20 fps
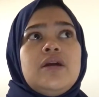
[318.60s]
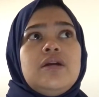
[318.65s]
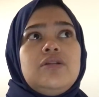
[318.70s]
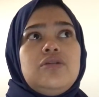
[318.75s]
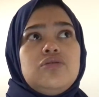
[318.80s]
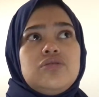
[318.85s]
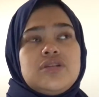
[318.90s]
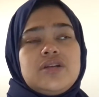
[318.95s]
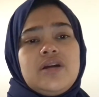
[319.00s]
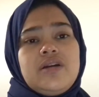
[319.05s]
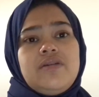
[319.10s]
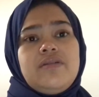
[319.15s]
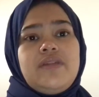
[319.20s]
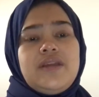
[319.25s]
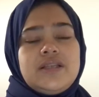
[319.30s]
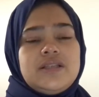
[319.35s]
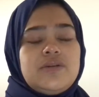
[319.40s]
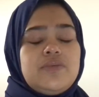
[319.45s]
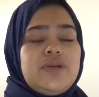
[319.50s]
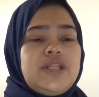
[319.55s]
those kind of
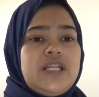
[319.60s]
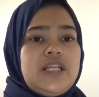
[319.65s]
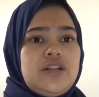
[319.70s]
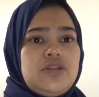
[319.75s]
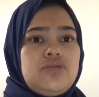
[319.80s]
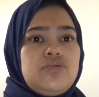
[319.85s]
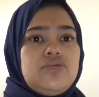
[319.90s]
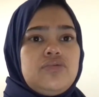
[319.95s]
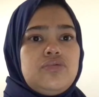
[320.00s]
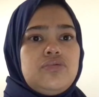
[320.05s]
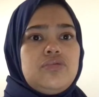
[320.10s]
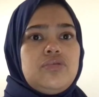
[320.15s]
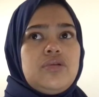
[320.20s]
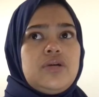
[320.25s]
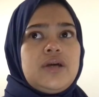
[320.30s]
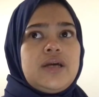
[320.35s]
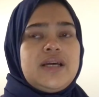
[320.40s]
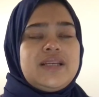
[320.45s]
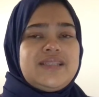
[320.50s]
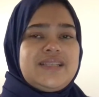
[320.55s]
things that we need to
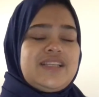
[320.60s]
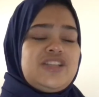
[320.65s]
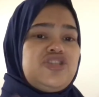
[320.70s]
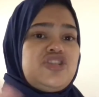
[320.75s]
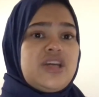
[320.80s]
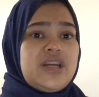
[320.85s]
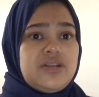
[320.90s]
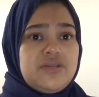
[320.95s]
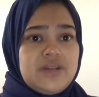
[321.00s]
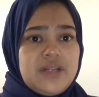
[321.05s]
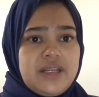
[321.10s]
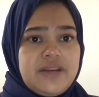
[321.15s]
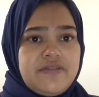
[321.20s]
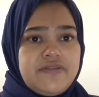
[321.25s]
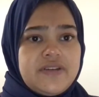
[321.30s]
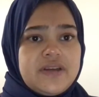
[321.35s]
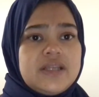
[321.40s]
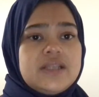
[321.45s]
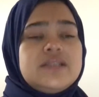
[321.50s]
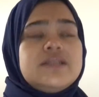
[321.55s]
assess generally
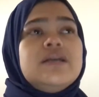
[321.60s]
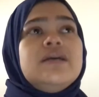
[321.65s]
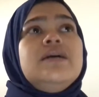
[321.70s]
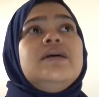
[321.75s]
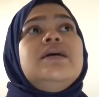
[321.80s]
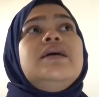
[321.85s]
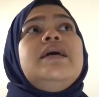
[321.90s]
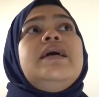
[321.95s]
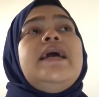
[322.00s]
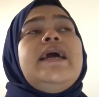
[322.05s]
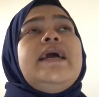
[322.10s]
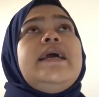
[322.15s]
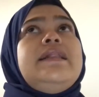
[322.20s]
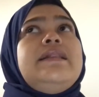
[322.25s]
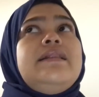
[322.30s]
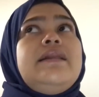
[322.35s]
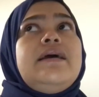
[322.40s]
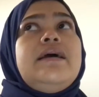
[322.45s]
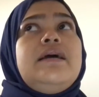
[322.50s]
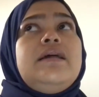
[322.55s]
first,
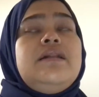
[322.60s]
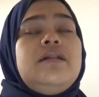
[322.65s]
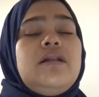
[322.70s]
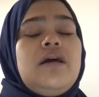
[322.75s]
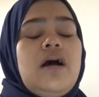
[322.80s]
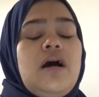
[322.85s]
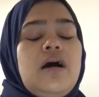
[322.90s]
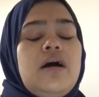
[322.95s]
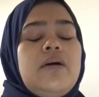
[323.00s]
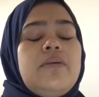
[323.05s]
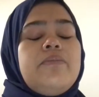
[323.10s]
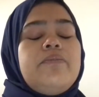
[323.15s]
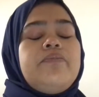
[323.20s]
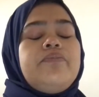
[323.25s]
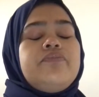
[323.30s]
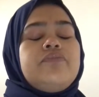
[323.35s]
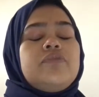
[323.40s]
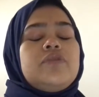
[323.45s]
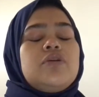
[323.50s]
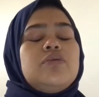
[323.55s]
and then
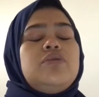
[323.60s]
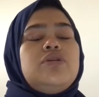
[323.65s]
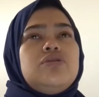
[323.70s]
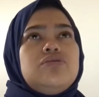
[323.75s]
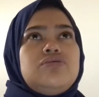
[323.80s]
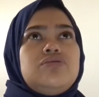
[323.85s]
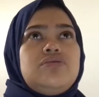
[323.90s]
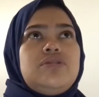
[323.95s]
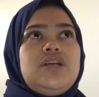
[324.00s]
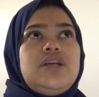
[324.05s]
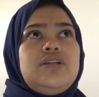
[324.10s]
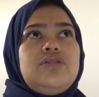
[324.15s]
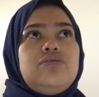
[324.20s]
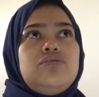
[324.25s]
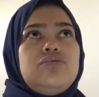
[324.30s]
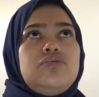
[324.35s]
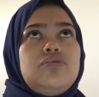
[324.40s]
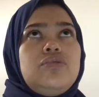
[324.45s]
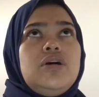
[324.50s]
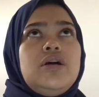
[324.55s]
we also need
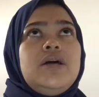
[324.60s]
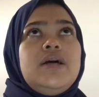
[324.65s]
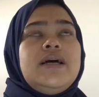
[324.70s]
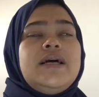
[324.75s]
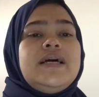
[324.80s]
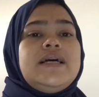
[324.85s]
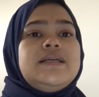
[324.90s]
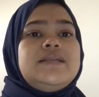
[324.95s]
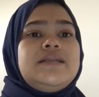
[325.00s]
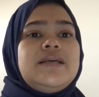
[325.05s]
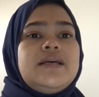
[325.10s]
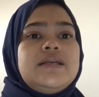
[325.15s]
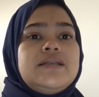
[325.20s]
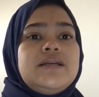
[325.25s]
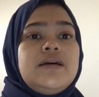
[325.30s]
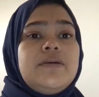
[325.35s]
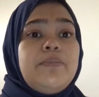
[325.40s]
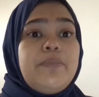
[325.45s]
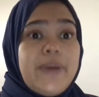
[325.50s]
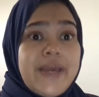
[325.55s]
to assess
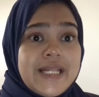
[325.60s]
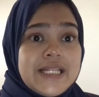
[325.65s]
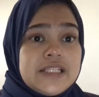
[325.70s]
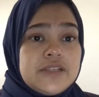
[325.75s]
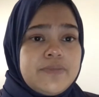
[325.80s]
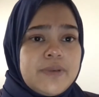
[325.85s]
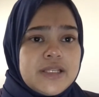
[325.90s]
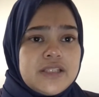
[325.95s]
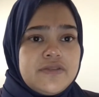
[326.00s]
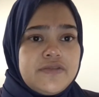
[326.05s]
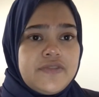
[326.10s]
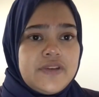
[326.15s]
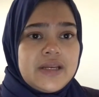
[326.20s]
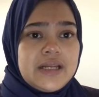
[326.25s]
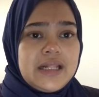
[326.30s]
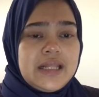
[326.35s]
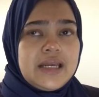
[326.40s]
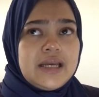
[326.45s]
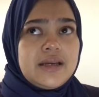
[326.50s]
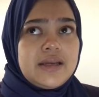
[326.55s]
her pain
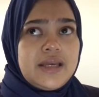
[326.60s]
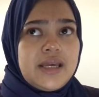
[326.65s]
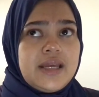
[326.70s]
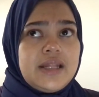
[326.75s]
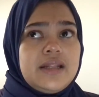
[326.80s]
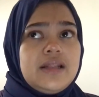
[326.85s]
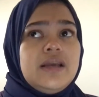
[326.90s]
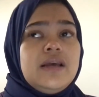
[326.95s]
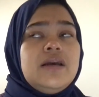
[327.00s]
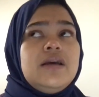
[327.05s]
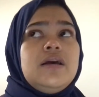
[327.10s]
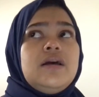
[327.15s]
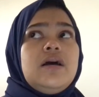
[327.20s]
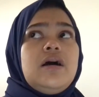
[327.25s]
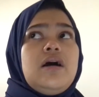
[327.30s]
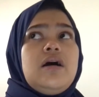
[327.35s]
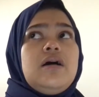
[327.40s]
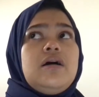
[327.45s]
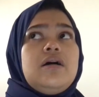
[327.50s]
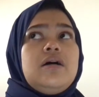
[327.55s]
specifically again,
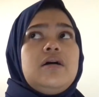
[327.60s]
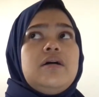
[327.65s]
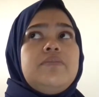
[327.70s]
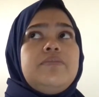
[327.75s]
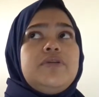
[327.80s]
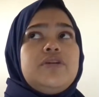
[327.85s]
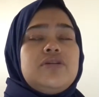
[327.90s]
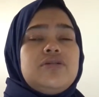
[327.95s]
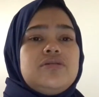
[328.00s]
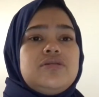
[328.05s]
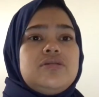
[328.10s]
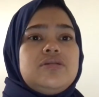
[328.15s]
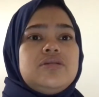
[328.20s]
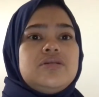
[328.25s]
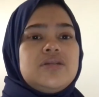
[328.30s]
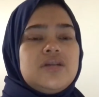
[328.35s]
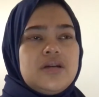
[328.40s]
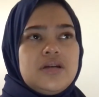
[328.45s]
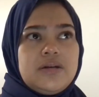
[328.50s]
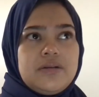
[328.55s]
because
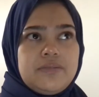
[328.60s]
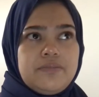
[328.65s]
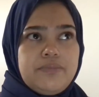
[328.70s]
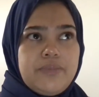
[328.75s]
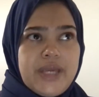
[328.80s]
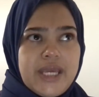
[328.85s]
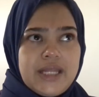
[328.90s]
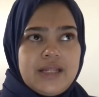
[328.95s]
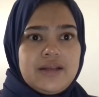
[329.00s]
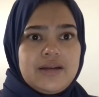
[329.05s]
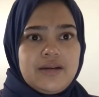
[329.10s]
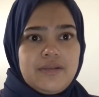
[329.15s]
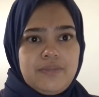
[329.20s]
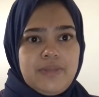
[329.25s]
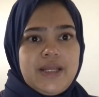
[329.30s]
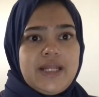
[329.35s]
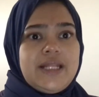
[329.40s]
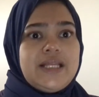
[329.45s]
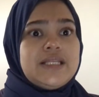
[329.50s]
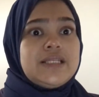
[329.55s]
her main
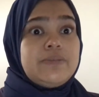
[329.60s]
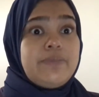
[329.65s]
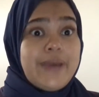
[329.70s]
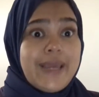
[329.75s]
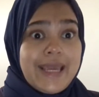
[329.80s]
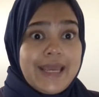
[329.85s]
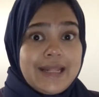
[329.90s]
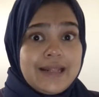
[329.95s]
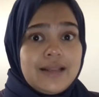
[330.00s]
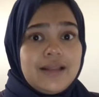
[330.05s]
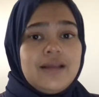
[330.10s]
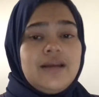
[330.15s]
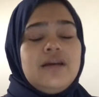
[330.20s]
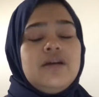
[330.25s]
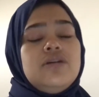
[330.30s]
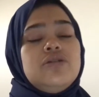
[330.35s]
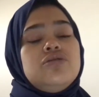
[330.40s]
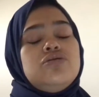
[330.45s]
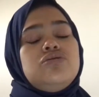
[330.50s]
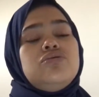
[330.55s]
complaint is pain,
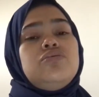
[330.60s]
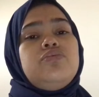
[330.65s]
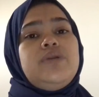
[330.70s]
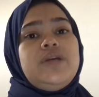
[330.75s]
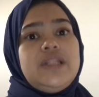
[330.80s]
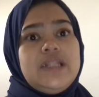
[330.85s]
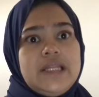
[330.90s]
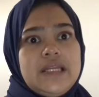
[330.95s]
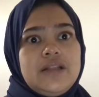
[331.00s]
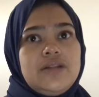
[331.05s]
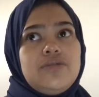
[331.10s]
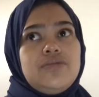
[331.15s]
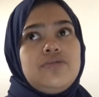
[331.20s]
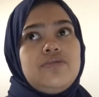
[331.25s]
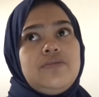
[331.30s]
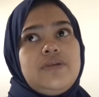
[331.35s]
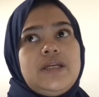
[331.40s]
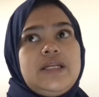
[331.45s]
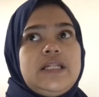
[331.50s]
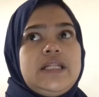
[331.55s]
so we need to
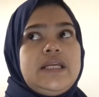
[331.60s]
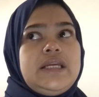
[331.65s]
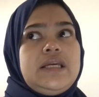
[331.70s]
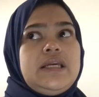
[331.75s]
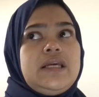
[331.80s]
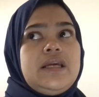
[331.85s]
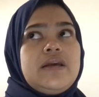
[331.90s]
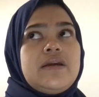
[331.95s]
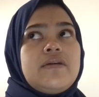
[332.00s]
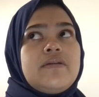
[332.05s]
really